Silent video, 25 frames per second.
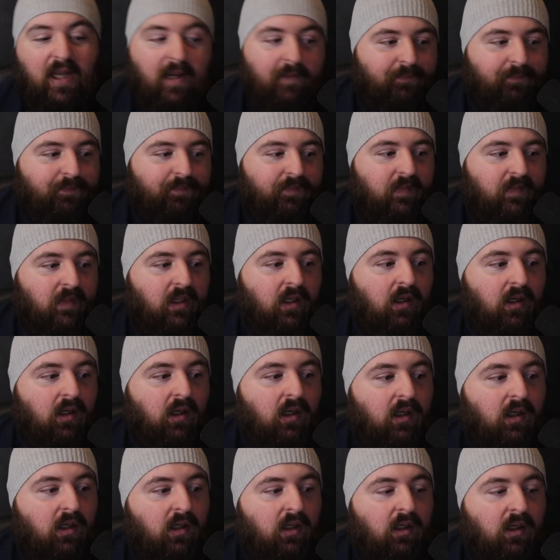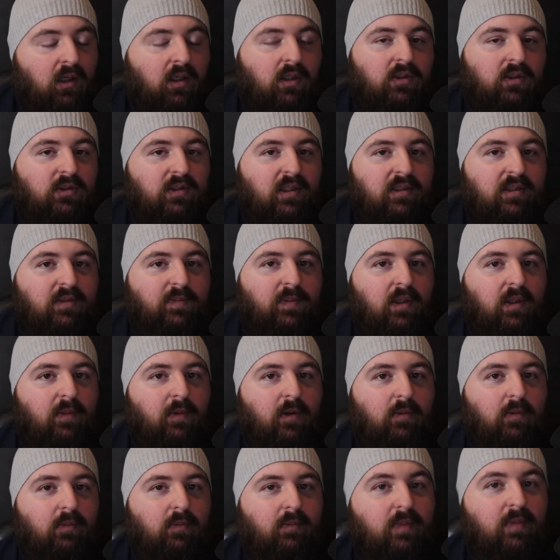So that's a bit
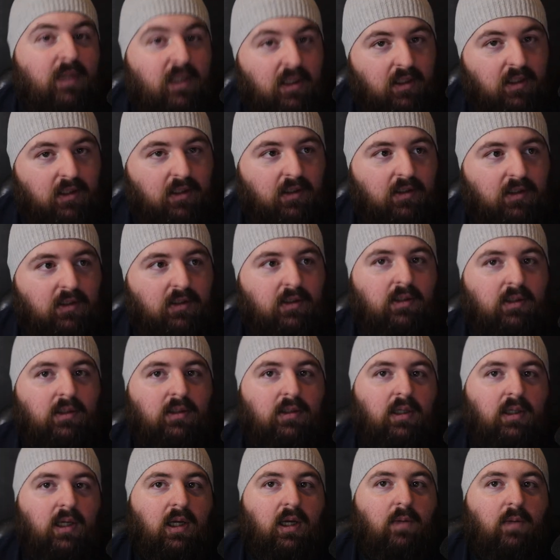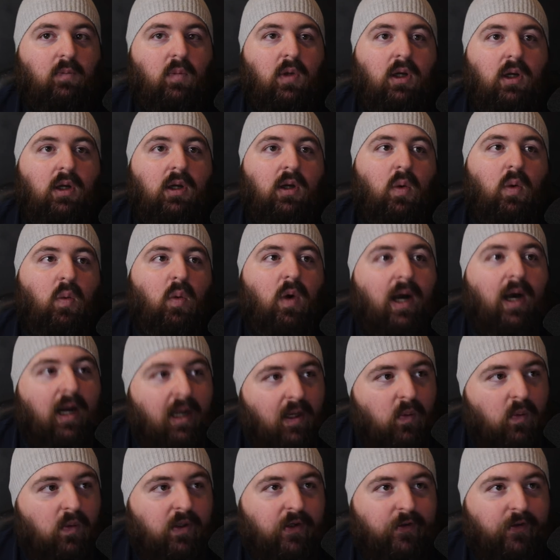about me. What I
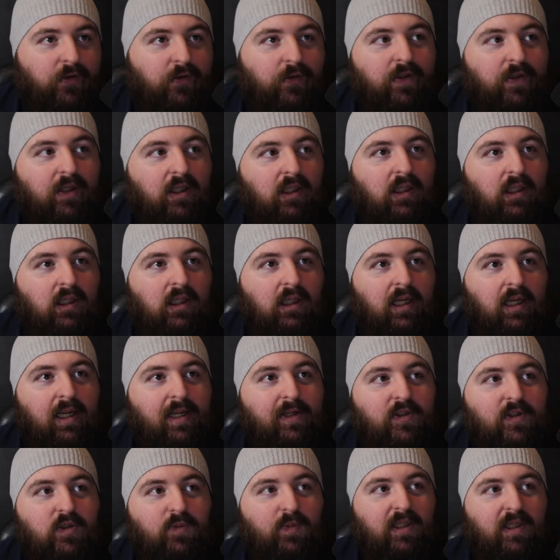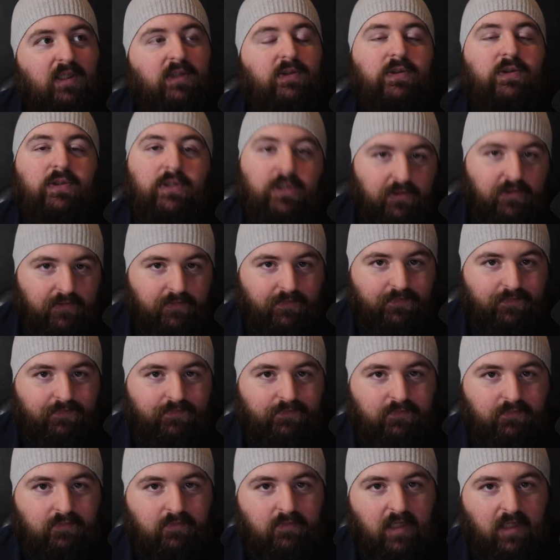want to do is speak to you.
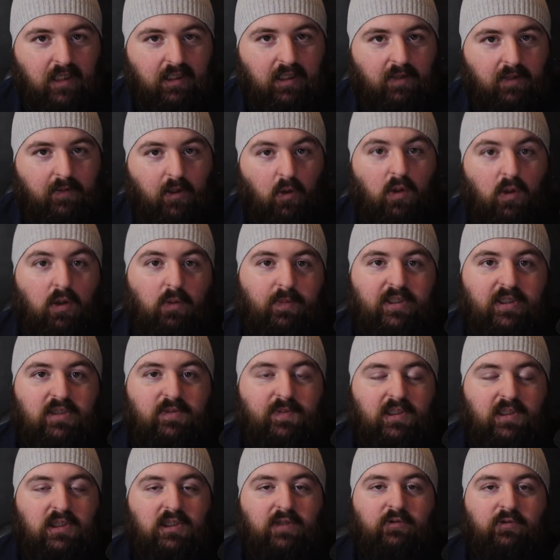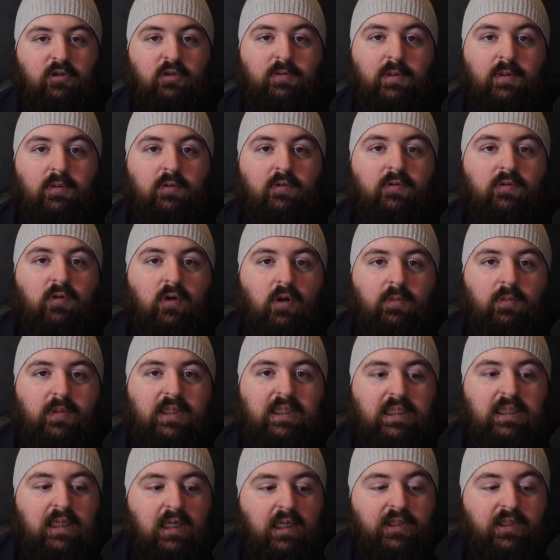I will be speaking to a few people from
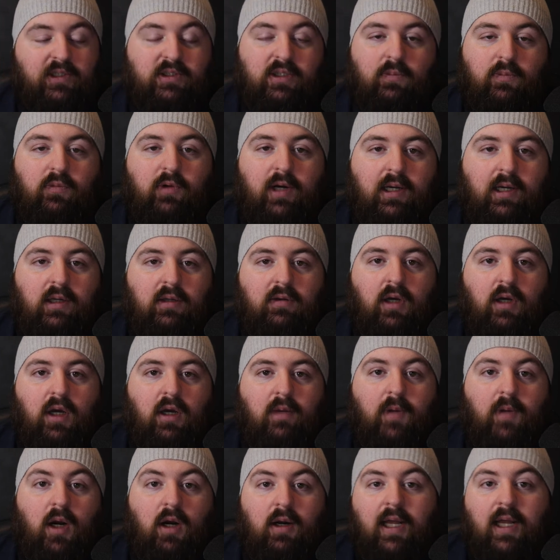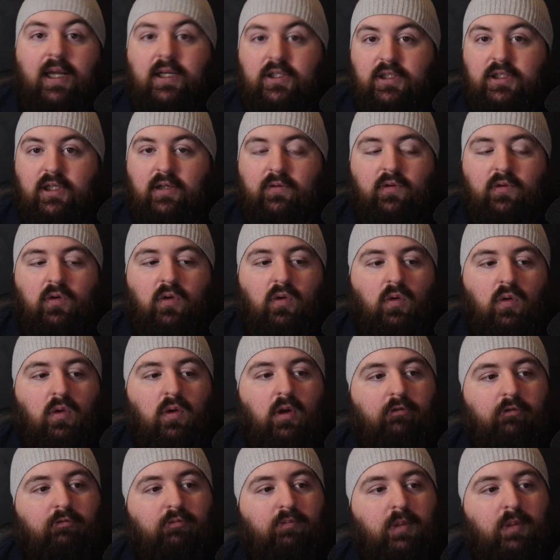the subreddit Our Night Shift, who
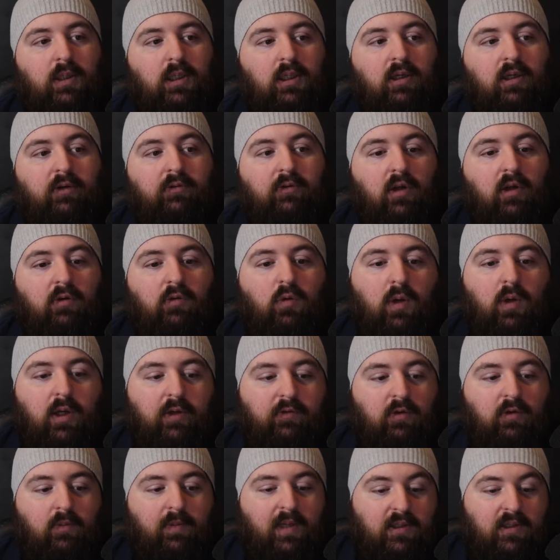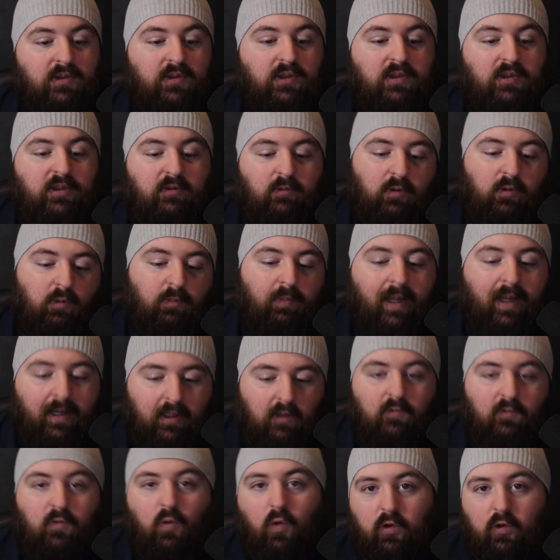have been, I've got quite a few messages that we go back
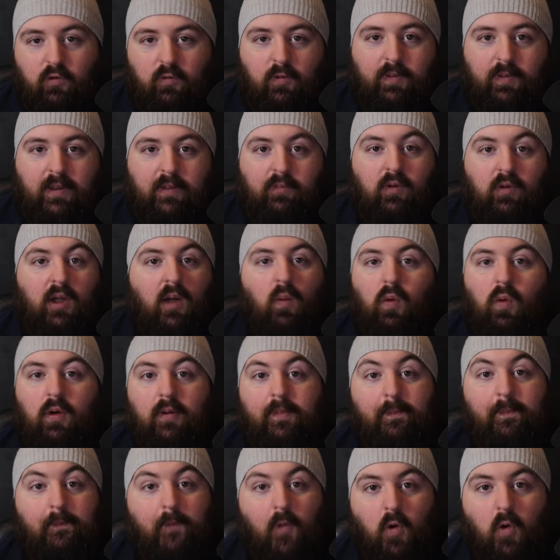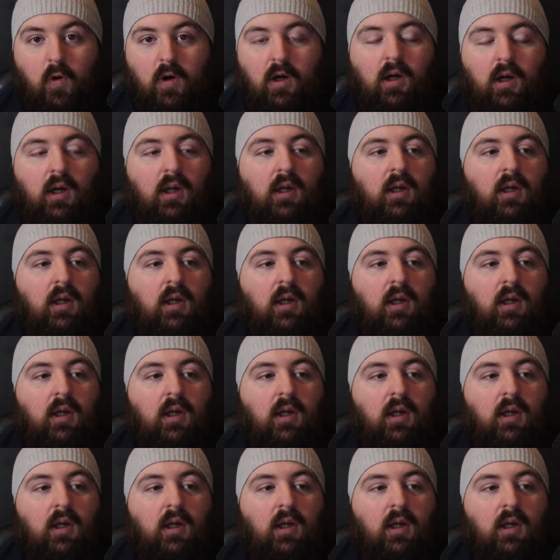and forth with people. I want more.